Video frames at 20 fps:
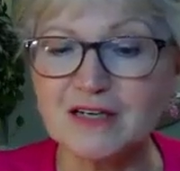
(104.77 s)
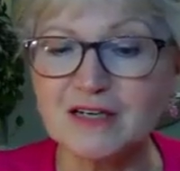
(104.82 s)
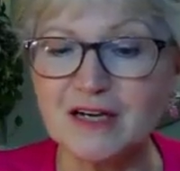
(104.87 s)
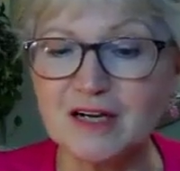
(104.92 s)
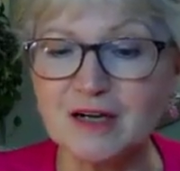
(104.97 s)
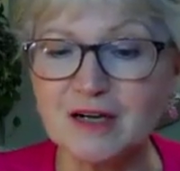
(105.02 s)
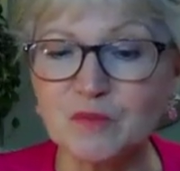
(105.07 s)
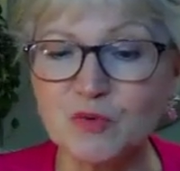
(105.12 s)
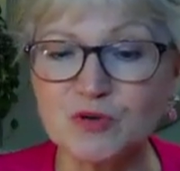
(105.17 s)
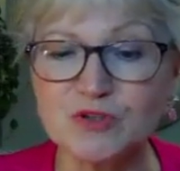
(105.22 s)

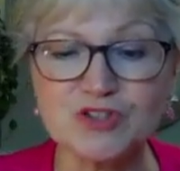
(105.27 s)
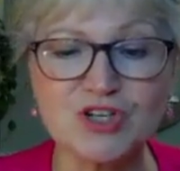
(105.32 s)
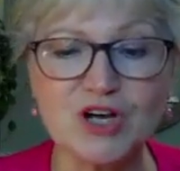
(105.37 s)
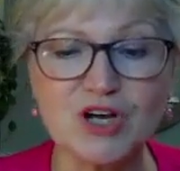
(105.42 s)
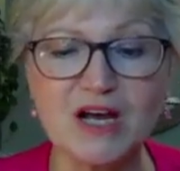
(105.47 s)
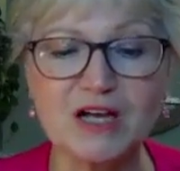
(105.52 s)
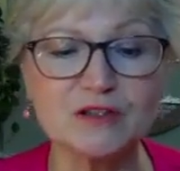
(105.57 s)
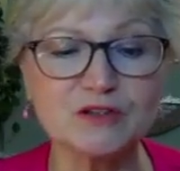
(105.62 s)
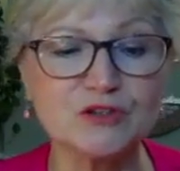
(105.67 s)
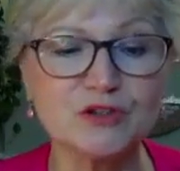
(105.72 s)
Or
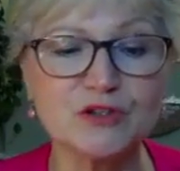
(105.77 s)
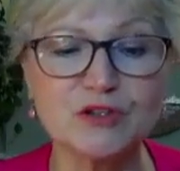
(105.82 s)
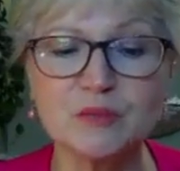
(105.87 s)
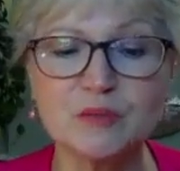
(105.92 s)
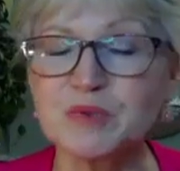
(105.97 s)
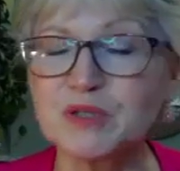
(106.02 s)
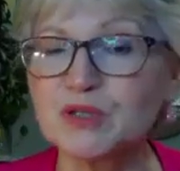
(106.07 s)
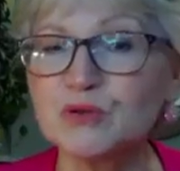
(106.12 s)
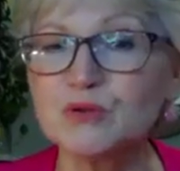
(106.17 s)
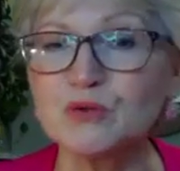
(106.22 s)
childhood
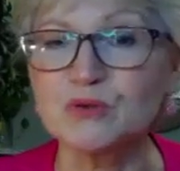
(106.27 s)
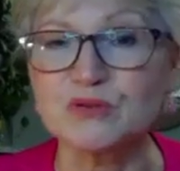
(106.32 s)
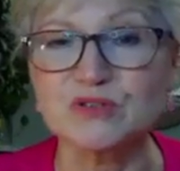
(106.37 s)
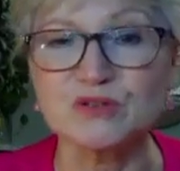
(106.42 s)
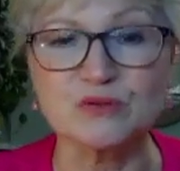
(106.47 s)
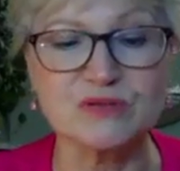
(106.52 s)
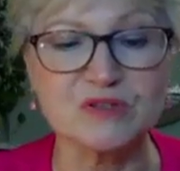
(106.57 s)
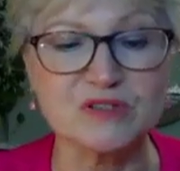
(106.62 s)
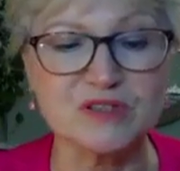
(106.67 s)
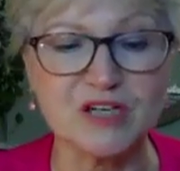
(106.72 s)

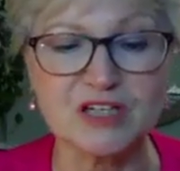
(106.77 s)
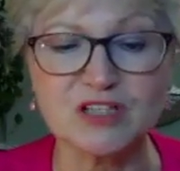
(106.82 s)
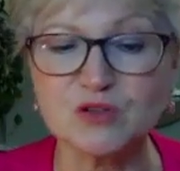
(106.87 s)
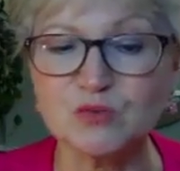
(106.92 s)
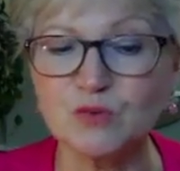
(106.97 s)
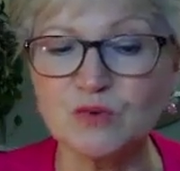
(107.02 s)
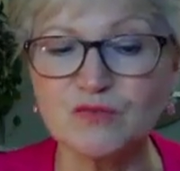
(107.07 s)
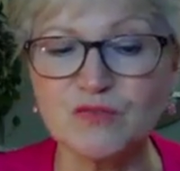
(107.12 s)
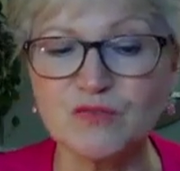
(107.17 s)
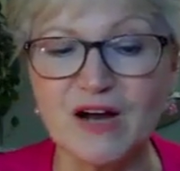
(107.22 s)
abuse or sexual